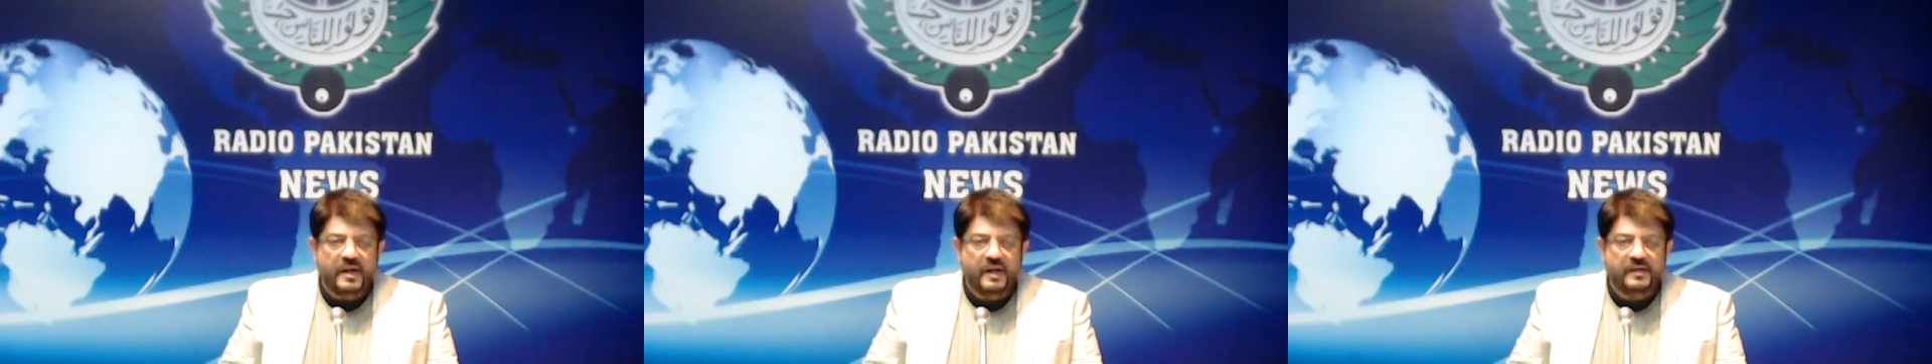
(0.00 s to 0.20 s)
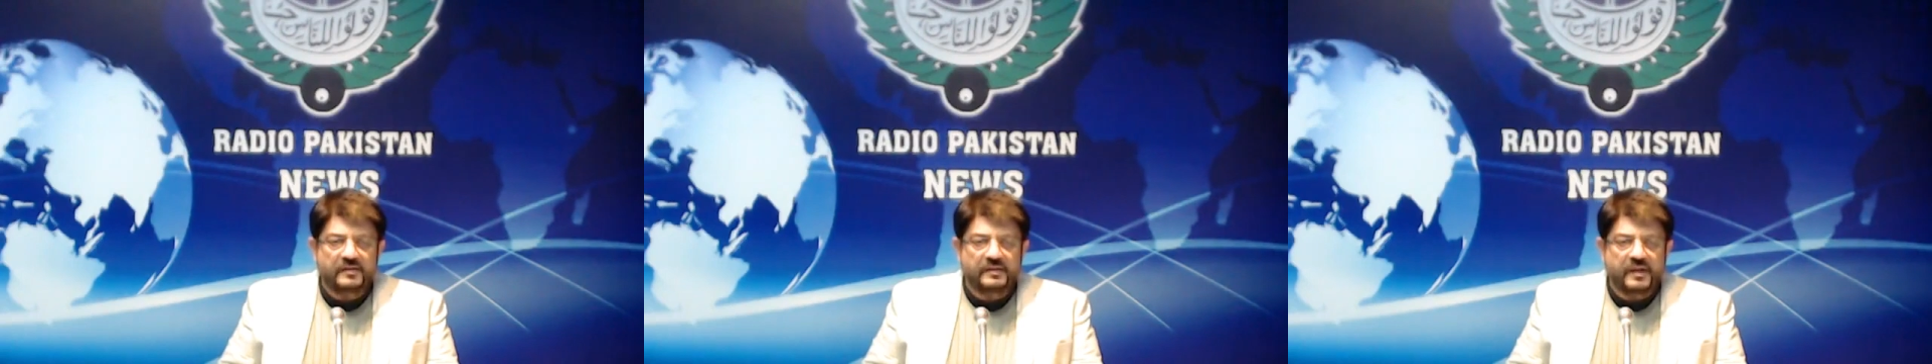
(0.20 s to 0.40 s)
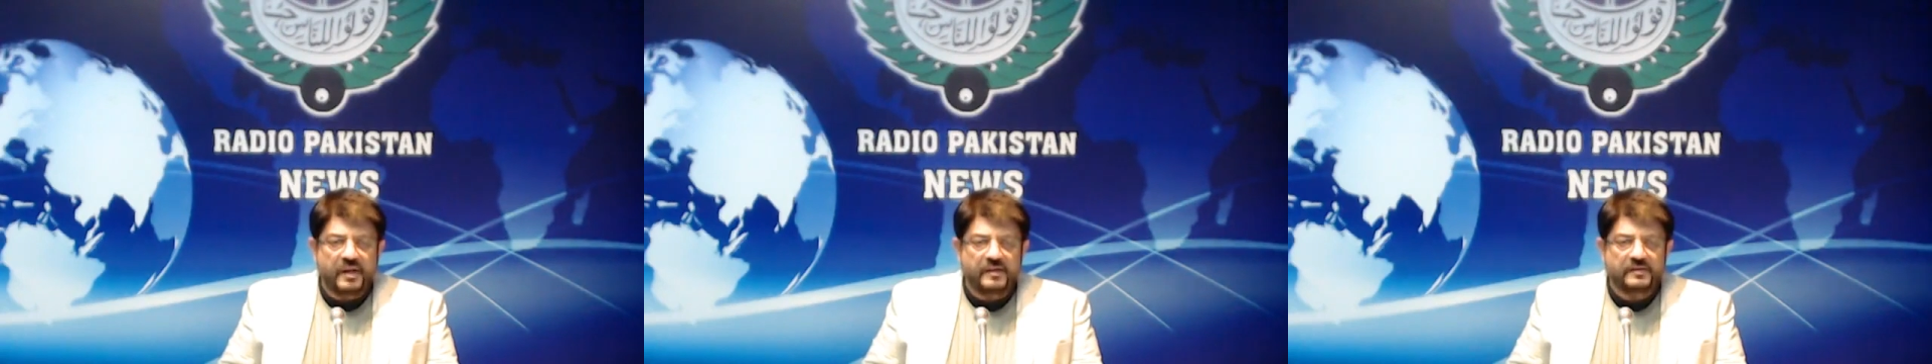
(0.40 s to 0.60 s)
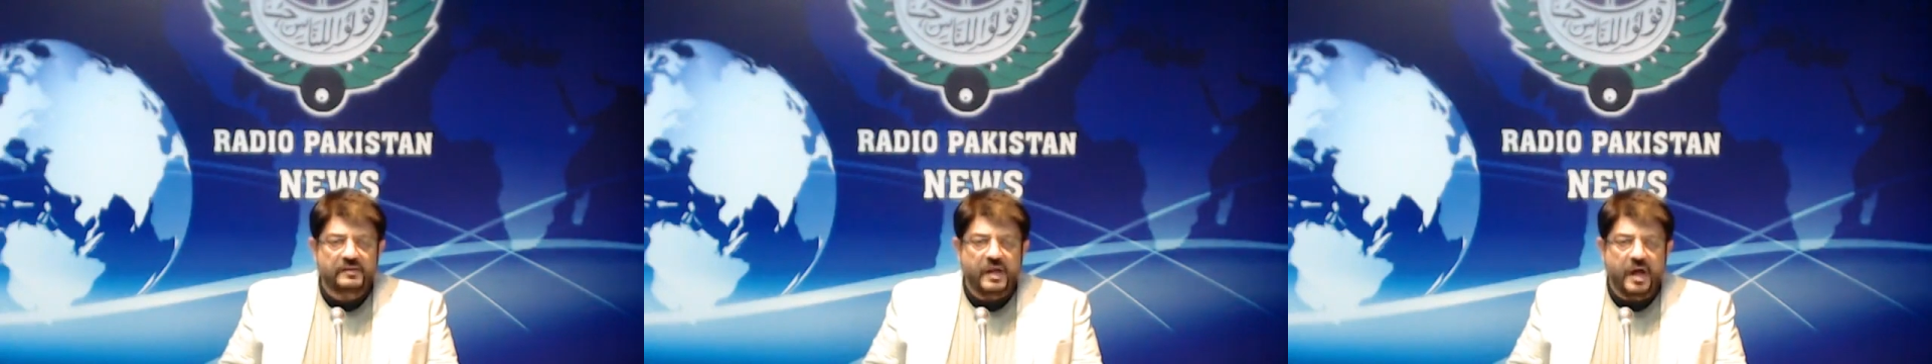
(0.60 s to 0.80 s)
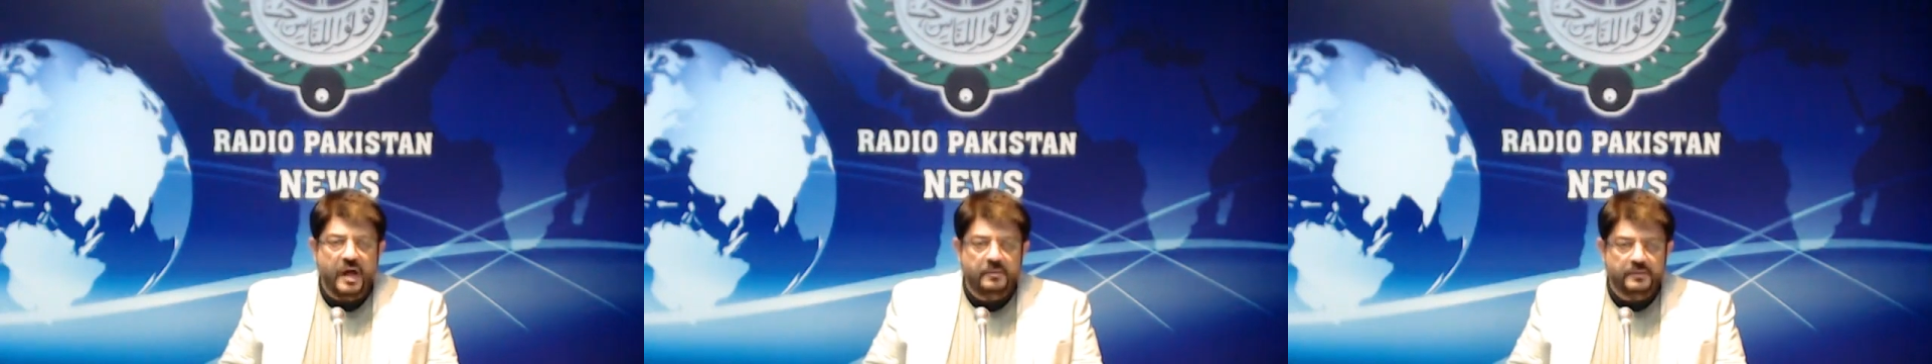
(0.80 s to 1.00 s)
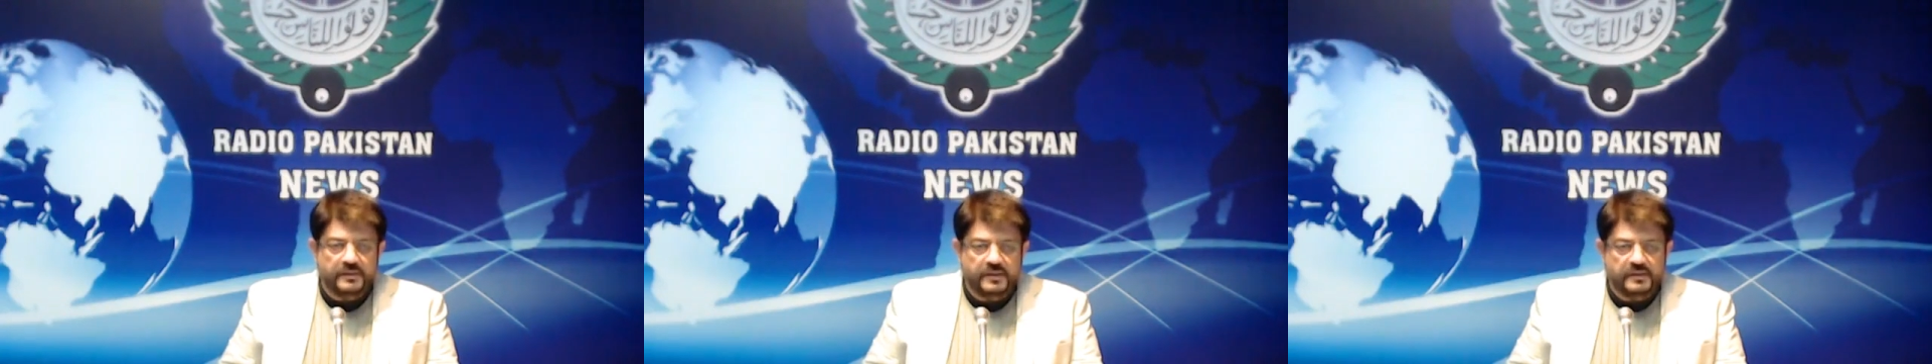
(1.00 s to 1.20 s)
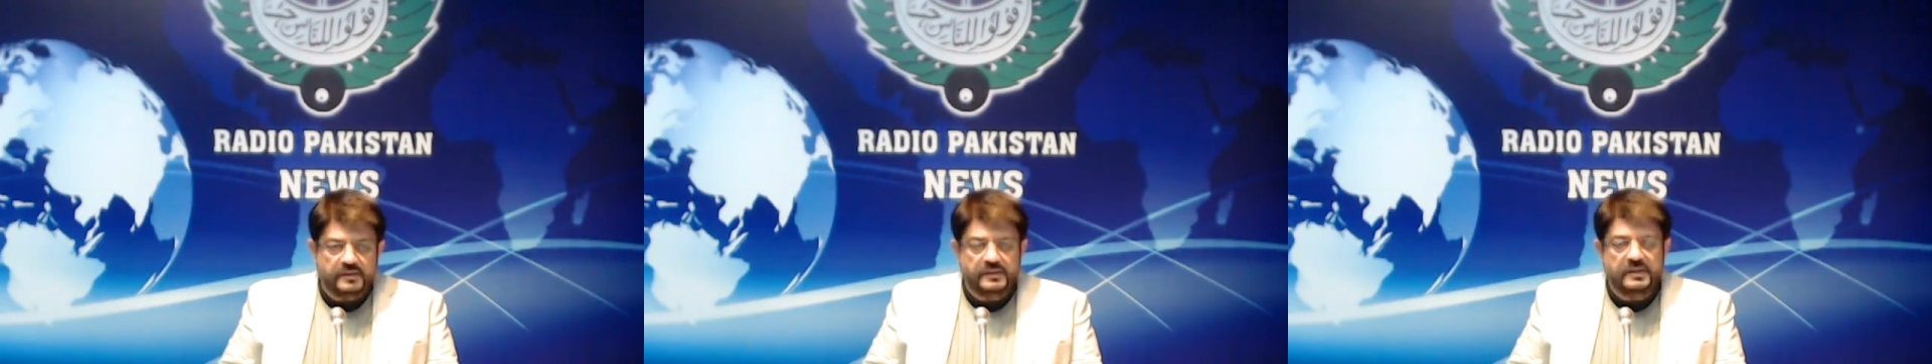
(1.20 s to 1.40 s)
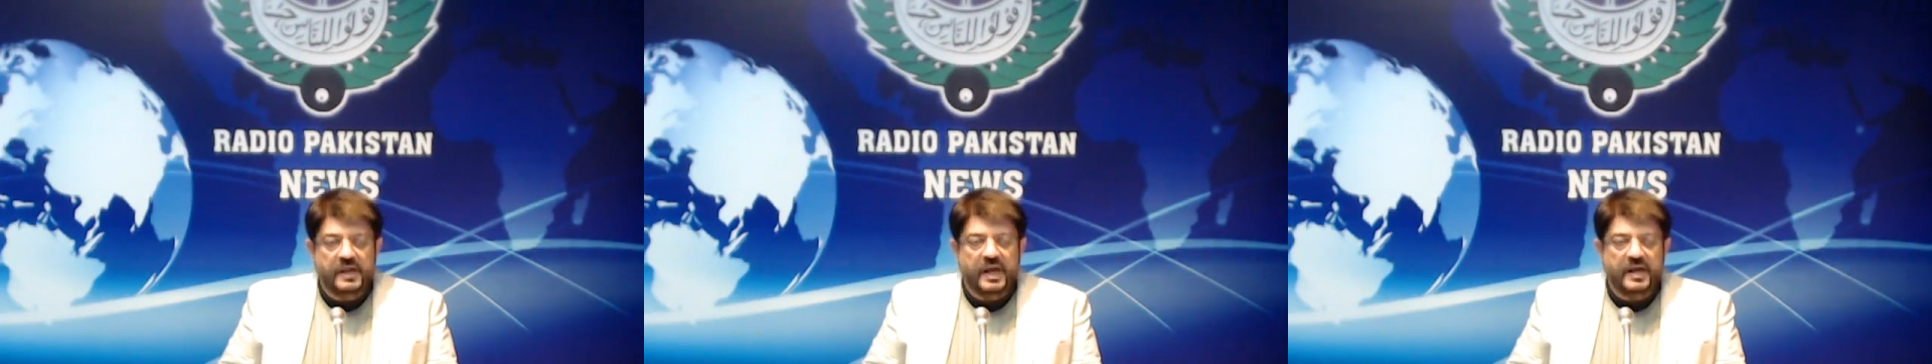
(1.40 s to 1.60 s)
Ehsaas Amdan,